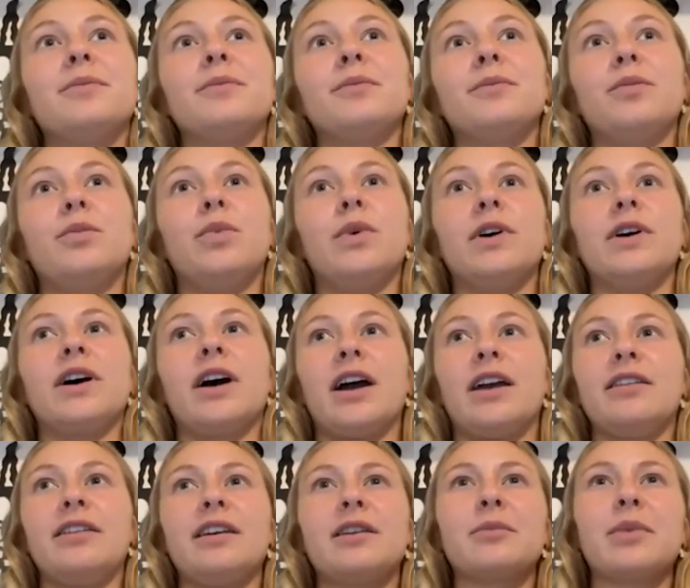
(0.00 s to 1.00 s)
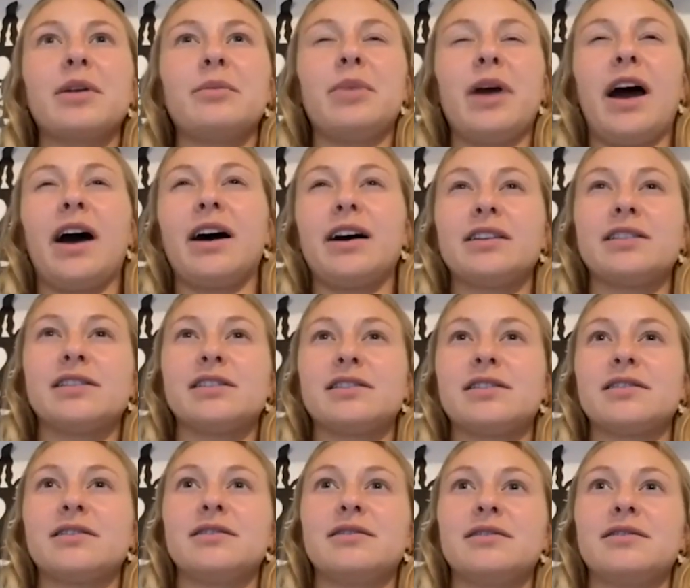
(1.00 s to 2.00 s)
but I think my
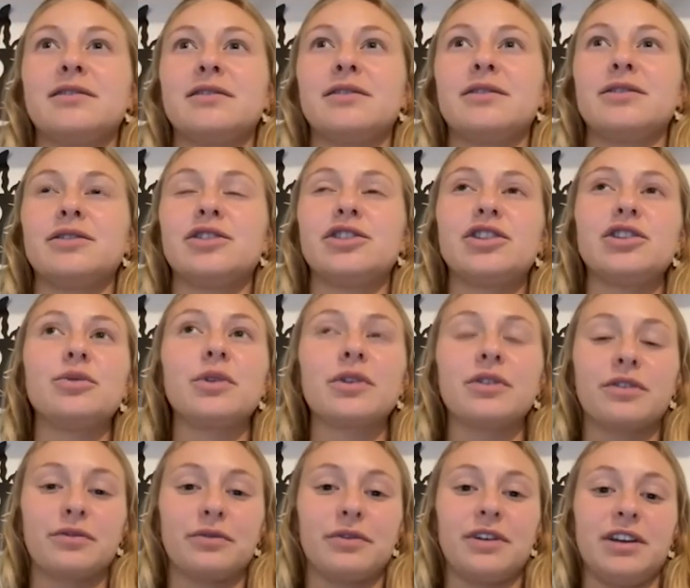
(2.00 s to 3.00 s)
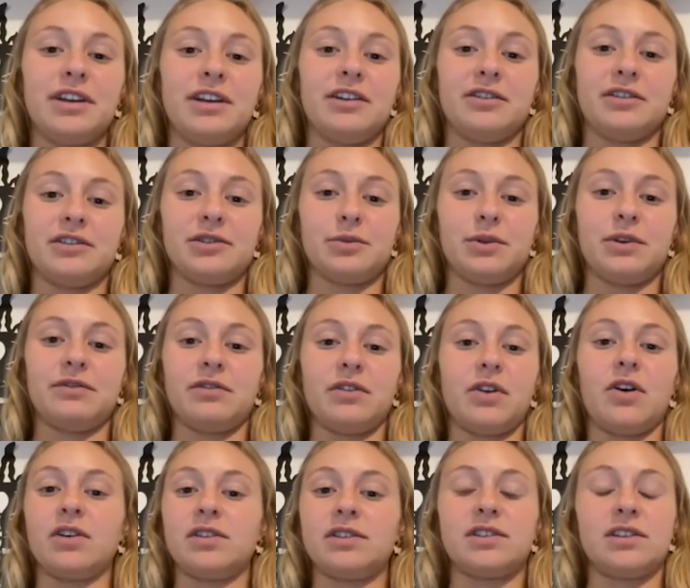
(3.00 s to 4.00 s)
past 2 or 3 years we've
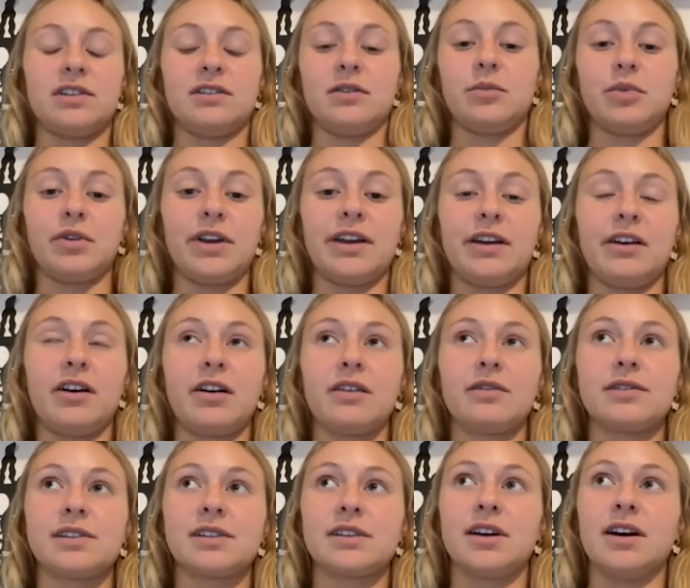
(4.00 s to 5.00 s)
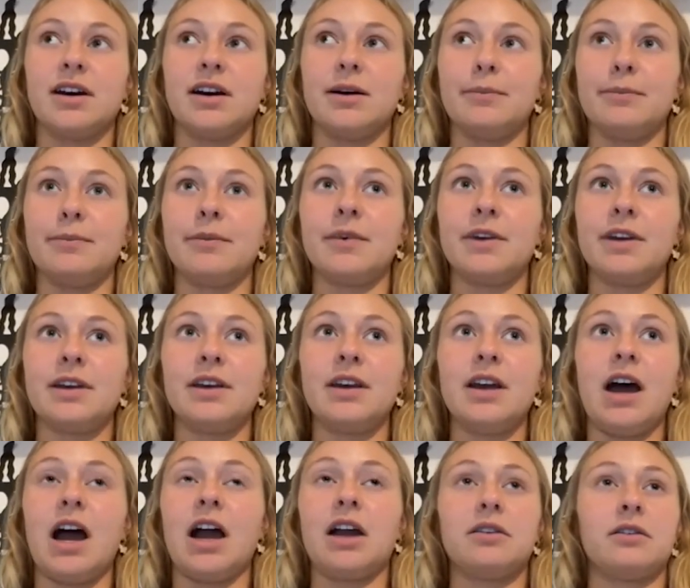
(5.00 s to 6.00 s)
lost in the playoffs,
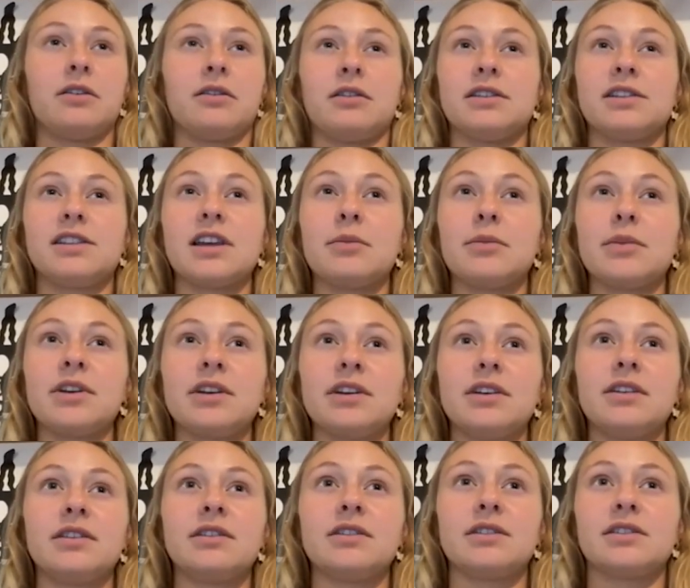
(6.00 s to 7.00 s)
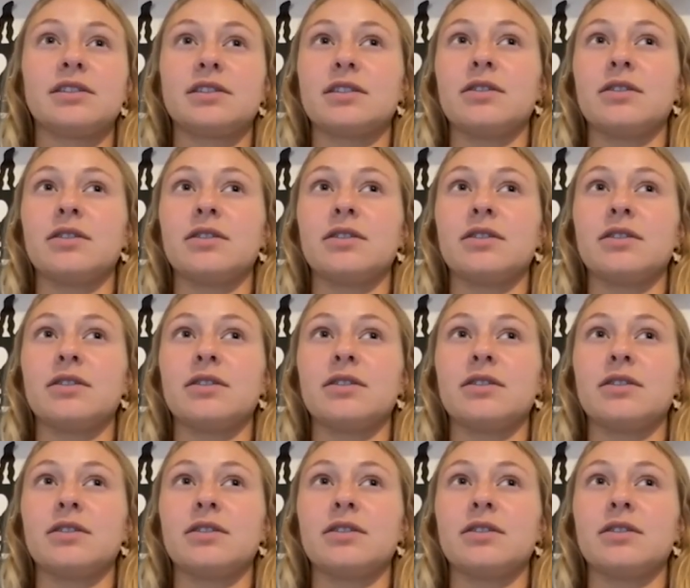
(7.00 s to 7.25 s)
either the semis